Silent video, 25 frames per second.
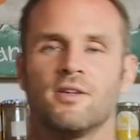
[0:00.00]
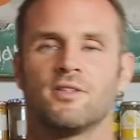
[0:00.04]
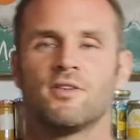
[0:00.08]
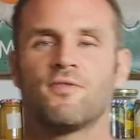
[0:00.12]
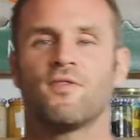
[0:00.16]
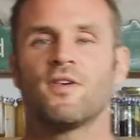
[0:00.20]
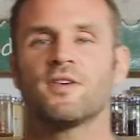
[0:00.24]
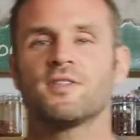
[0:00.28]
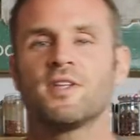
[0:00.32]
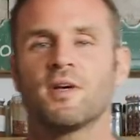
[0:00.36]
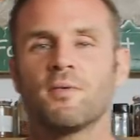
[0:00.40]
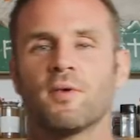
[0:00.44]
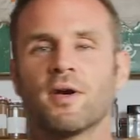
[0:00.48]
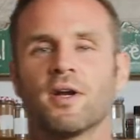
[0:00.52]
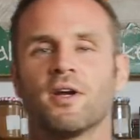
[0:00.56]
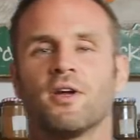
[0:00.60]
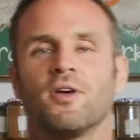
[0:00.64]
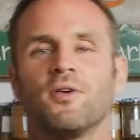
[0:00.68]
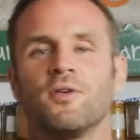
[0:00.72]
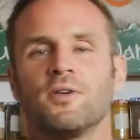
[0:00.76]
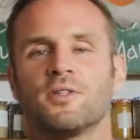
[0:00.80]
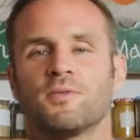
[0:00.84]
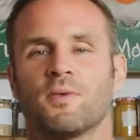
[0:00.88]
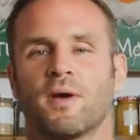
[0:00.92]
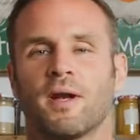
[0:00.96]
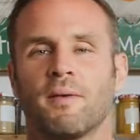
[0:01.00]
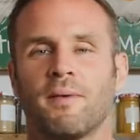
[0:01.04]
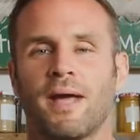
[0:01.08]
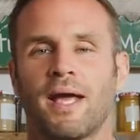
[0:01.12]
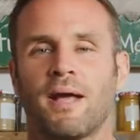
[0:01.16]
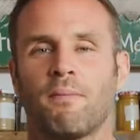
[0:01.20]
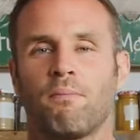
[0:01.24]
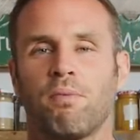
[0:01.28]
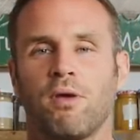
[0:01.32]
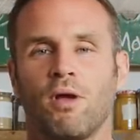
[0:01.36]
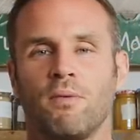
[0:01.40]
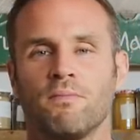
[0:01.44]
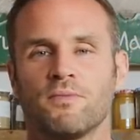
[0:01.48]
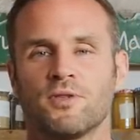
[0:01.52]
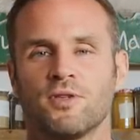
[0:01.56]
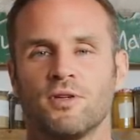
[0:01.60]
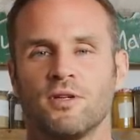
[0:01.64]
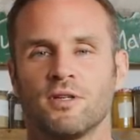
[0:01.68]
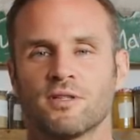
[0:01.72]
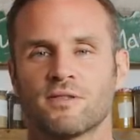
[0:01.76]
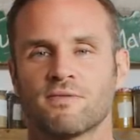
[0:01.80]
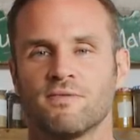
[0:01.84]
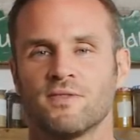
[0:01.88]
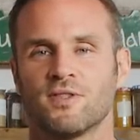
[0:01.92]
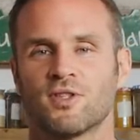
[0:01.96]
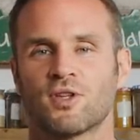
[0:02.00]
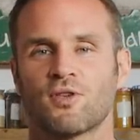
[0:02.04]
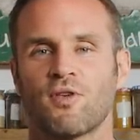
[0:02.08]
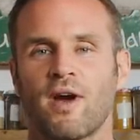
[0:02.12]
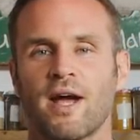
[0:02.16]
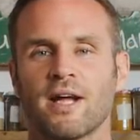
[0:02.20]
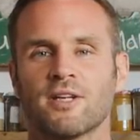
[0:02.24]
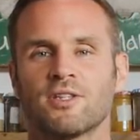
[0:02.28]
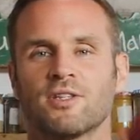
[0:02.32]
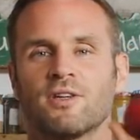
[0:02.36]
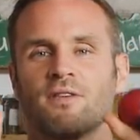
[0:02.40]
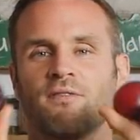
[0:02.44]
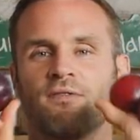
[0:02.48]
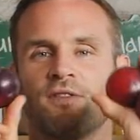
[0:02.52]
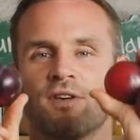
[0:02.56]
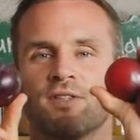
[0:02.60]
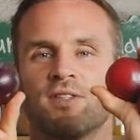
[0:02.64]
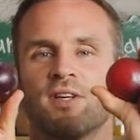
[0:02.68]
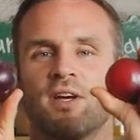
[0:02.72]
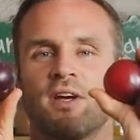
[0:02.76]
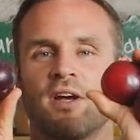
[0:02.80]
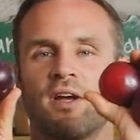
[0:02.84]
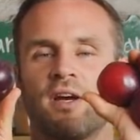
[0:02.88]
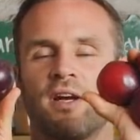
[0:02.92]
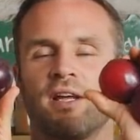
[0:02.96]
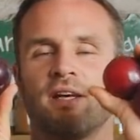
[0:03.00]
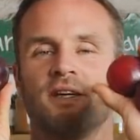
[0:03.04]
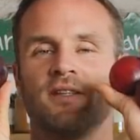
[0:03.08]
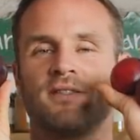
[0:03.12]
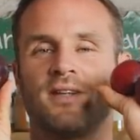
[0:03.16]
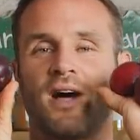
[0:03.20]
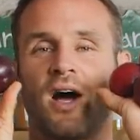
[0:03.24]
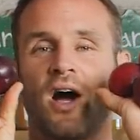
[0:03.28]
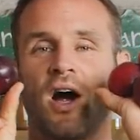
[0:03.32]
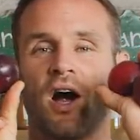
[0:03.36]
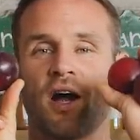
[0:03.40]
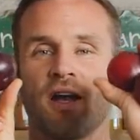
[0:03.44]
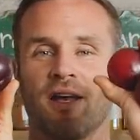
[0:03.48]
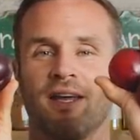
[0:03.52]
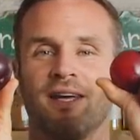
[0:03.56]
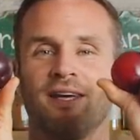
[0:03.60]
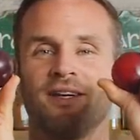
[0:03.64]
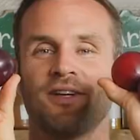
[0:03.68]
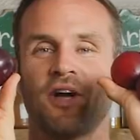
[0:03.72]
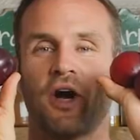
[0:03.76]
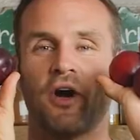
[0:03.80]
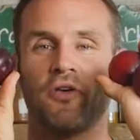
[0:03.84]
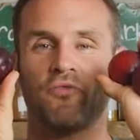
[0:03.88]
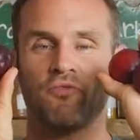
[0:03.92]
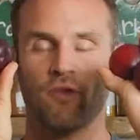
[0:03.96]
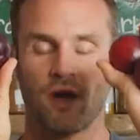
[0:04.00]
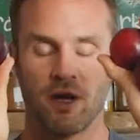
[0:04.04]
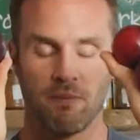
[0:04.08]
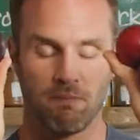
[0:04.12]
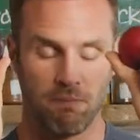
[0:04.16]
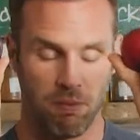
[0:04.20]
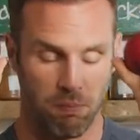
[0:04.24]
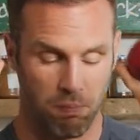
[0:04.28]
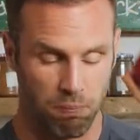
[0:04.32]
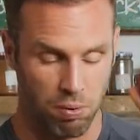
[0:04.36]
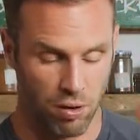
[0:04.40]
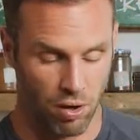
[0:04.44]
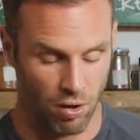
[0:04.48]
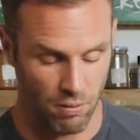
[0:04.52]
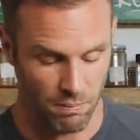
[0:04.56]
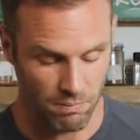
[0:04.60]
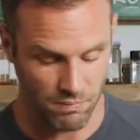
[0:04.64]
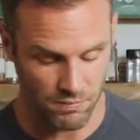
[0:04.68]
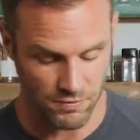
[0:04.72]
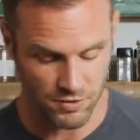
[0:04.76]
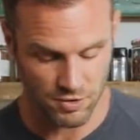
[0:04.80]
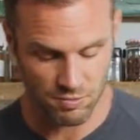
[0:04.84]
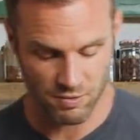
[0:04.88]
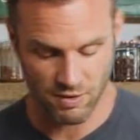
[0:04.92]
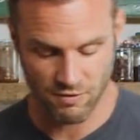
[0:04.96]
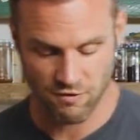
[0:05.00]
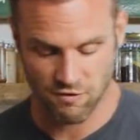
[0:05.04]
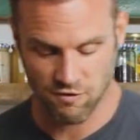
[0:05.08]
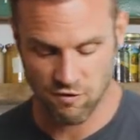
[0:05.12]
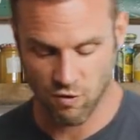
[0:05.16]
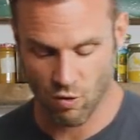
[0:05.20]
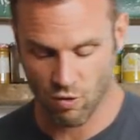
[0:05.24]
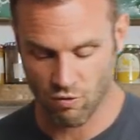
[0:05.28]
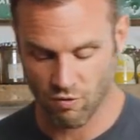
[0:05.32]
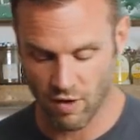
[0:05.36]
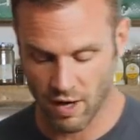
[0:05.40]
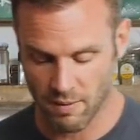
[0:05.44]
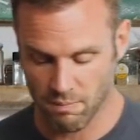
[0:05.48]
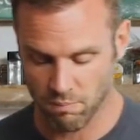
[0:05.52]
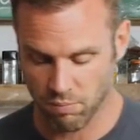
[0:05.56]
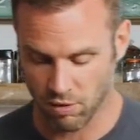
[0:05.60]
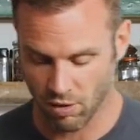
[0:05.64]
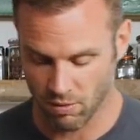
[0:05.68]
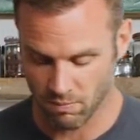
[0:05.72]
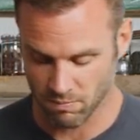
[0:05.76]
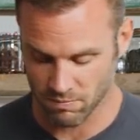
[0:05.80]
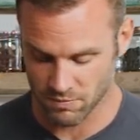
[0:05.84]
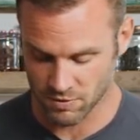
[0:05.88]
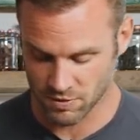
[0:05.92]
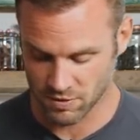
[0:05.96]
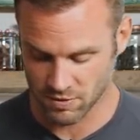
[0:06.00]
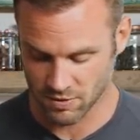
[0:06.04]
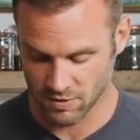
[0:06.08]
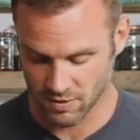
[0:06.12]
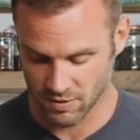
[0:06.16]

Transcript: So first thing we're going to do is we're going to make a plum sauce from scratch. First thing you're going to need are ripe plums. We have 4 ripe plums.